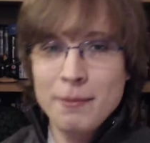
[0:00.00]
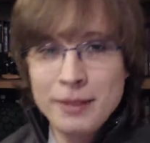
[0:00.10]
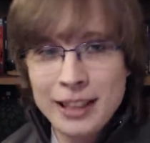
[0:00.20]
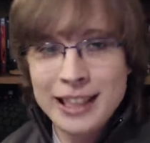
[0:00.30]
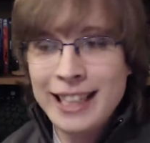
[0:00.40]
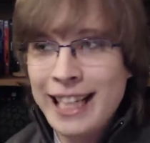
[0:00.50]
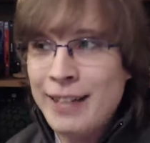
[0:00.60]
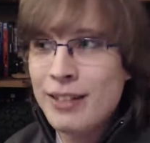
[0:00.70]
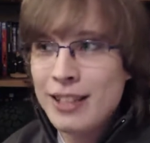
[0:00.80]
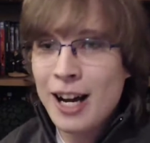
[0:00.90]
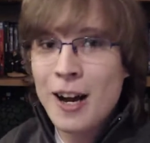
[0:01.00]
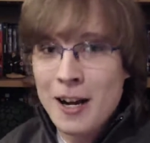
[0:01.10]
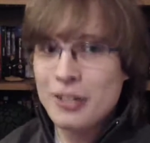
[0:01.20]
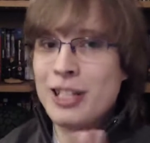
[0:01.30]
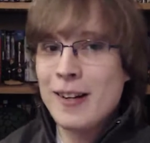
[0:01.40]
it's even
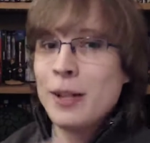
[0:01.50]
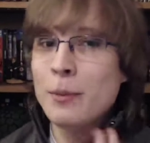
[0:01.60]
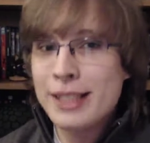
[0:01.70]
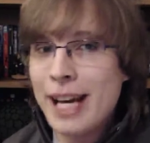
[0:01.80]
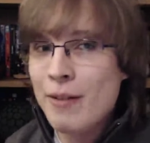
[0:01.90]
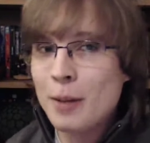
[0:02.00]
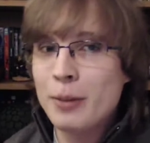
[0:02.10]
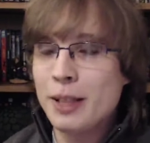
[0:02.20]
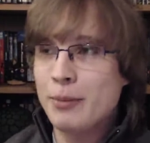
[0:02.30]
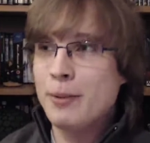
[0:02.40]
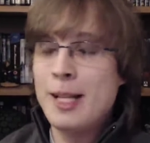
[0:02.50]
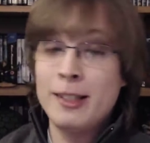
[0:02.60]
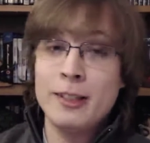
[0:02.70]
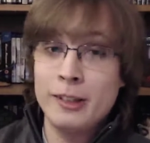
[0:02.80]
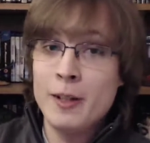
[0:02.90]
her. She kind of almost gave up on him, but
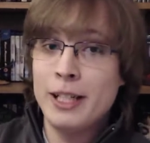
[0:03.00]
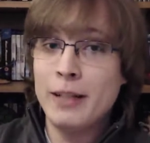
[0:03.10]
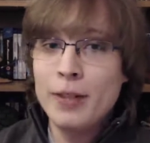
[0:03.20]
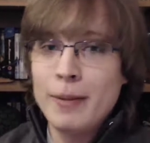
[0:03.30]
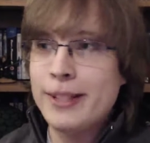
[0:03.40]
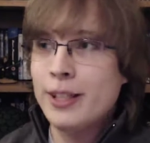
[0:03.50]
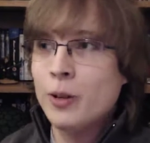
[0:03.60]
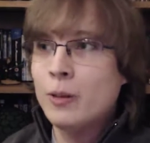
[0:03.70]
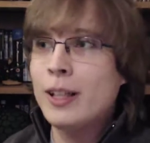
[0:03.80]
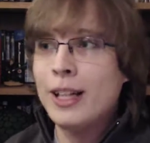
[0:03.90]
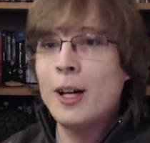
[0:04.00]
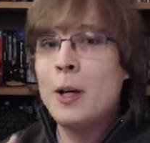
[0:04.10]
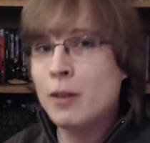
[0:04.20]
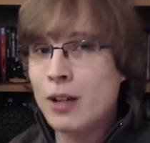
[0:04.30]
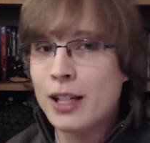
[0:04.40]
basically just don't give up. It's the whole, like,
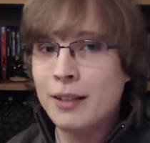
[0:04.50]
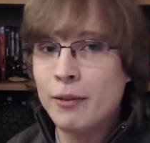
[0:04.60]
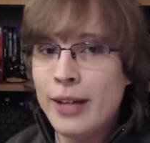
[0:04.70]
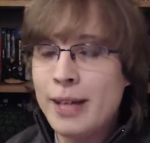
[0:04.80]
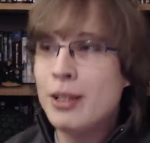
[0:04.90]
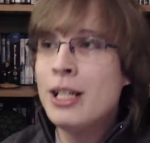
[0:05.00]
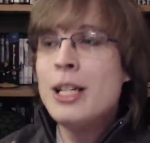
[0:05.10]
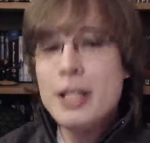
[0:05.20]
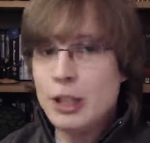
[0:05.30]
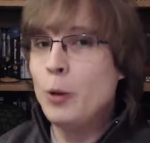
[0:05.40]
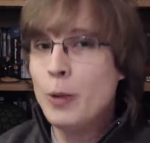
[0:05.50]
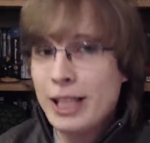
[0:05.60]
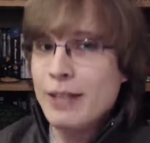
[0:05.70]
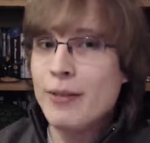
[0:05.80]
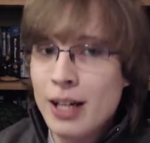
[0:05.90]
overarching theme. Don't
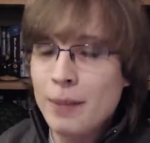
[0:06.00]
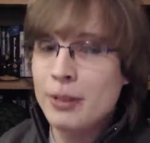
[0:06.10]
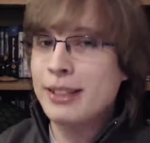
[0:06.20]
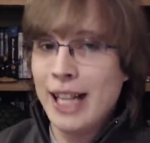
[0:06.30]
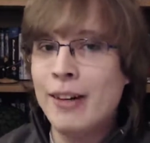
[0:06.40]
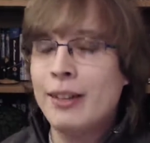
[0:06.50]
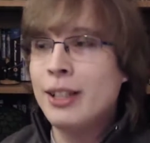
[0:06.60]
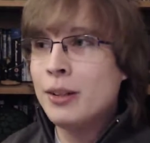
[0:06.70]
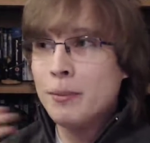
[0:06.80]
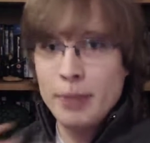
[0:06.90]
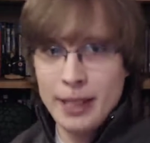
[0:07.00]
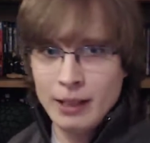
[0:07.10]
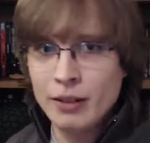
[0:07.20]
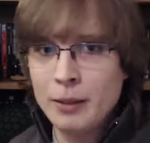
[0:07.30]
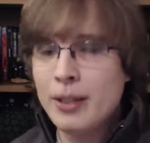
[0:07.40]
give up. Just carry on. Be
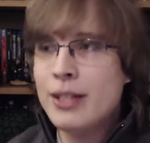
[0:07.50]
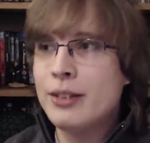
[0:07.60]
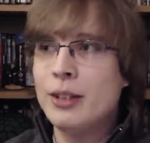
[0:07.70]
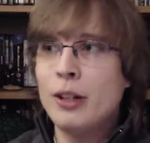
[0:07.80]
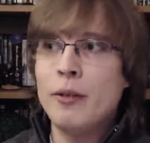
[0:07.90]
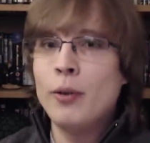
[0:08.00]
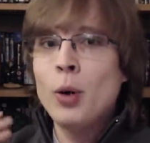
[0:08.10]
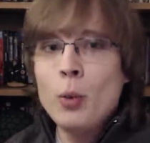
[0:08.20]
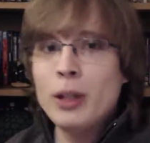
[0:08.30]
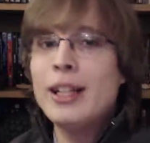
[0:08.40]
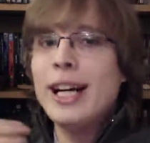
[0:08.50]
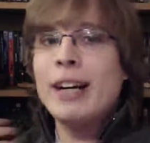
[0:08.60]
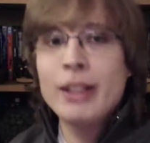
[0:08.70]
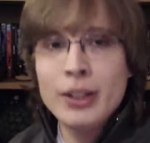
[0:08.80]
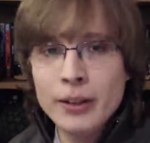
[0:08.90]
your own person. Go forward,
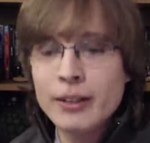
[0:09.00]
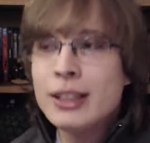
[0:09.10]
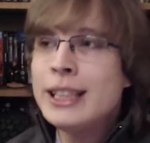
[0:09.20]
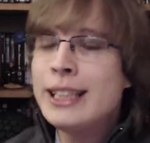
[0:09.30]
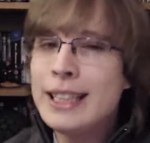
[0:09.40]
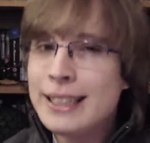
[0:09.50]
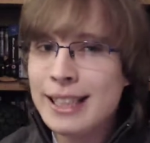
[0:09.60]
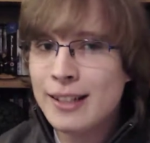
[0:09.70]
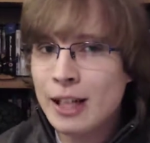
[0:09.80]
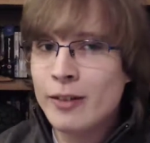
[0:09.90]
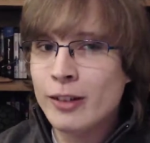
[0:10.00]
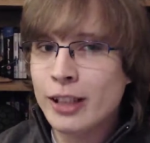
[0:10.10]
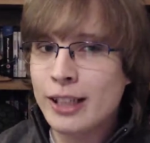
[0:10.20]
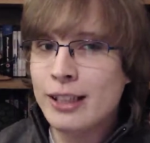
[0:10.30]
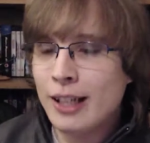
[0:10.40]
carry on. It's that kind of
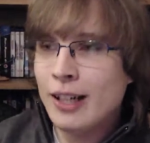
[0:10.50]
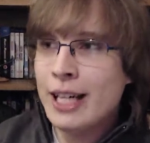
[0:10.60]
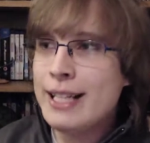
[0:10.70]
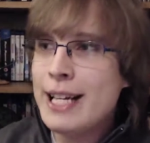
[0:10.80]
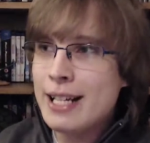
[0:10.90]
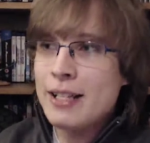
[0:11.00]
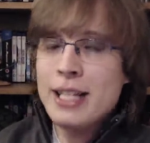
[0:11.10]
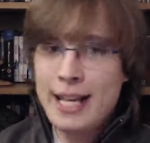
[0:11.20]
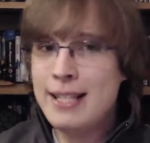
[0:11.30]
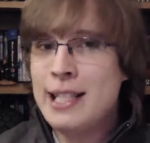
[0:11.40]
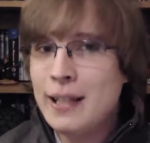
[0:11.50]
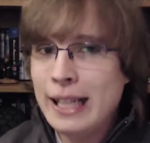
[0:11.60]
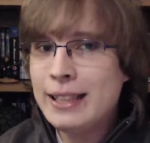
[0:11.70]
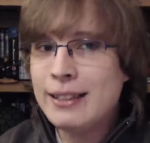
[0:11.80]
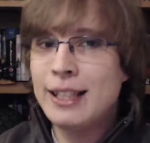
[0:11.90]
rocking, like, idea. It's
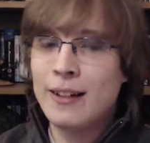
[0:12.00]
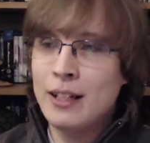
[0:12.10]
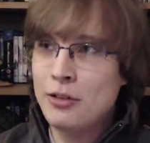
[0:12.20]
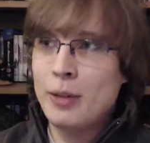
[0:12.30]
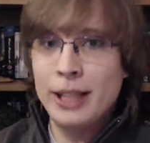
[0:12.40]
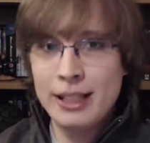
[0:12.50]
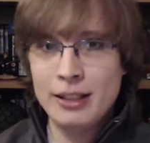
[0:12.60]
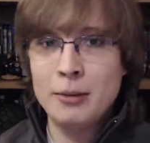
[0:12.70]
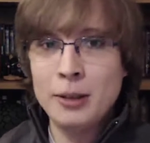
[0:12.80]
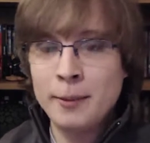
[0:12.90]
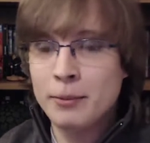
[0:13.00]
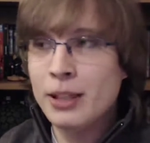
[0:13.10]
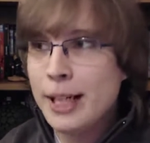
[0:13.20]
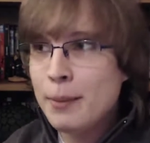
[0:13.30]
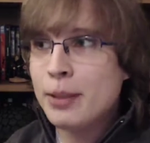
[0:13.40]
nice, they're kind of drumming into your own
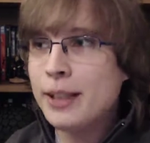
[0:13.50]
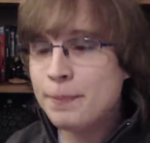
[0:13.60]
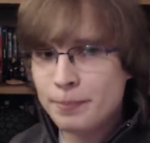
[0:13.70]
brain, but